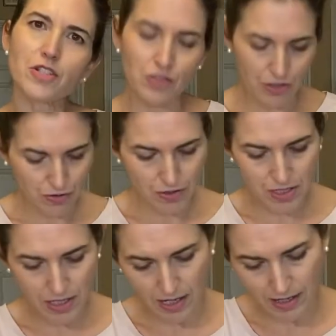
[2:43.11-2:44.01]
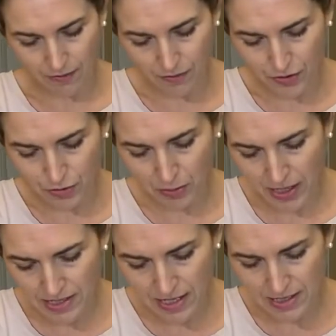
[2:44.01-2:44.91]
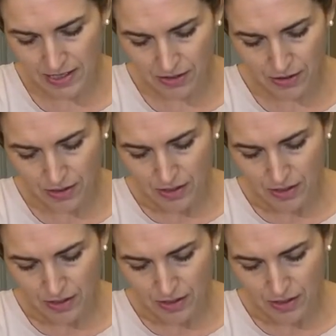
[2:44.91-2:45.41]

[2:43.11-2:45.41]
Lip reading: use a food processor,